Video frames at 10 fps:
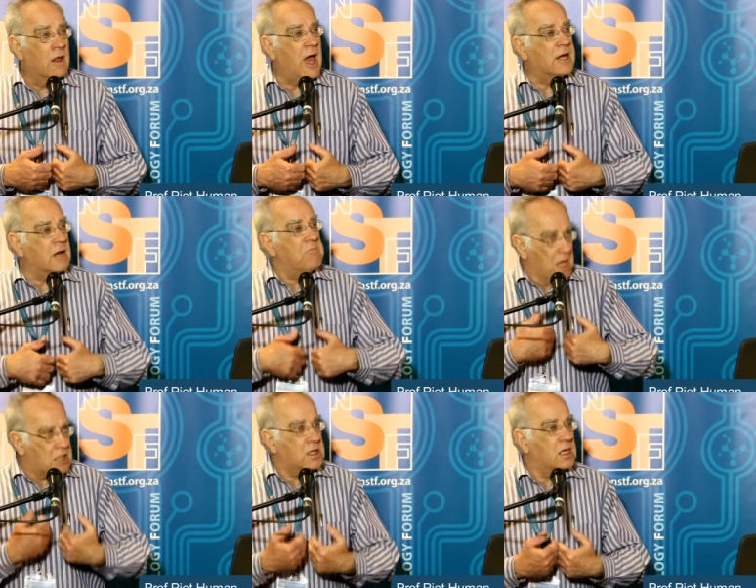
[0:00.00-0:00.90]
and a
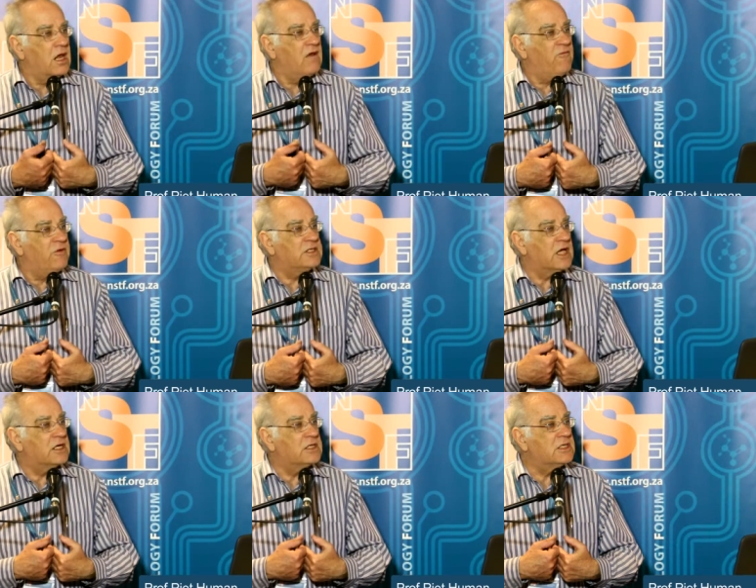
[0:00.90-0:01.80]
method in
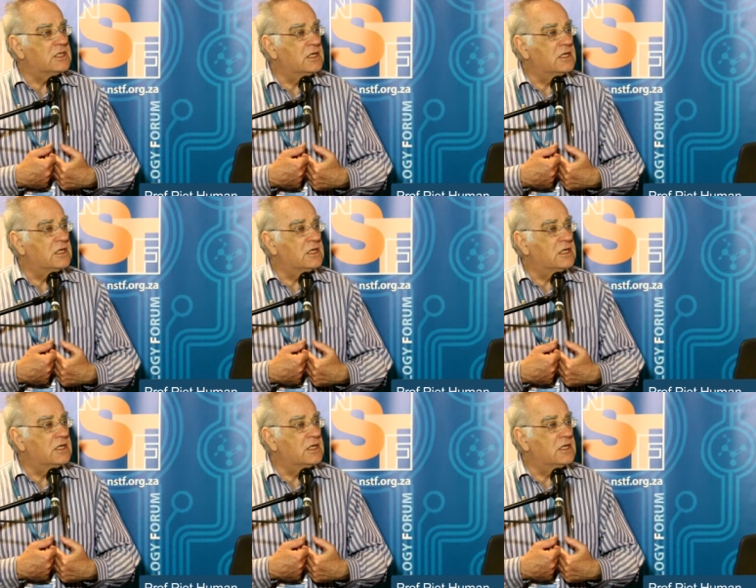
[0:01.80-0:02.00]
physics.